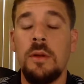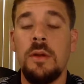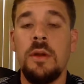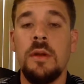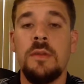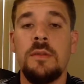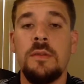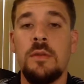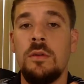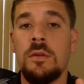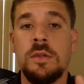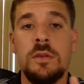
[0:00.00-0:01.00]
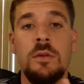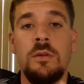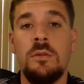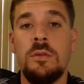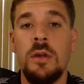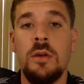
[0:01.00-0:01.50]
list.
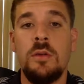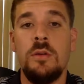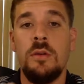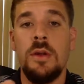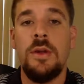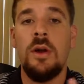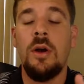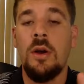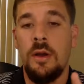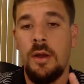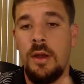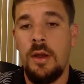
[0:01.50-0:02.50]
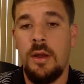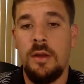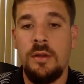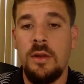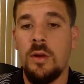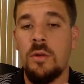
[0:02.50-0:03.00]
Also, Lennar
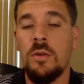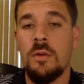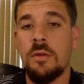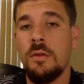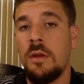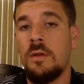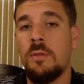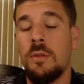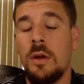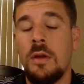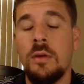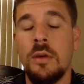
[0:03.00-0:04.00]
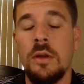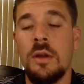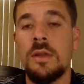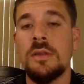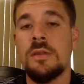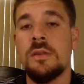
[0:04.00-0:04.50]
and D.R. Horton, they do priority
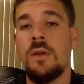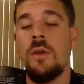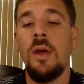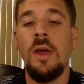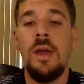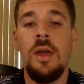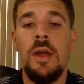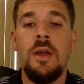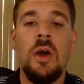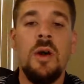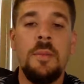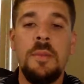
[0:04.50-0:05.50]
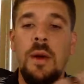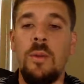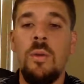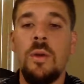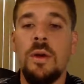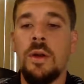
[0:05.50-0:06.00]
lists. So, no, I'm
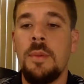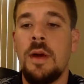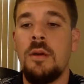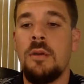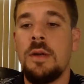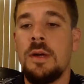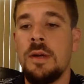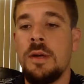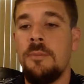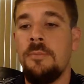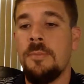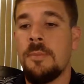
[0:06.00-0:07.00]
not worried about...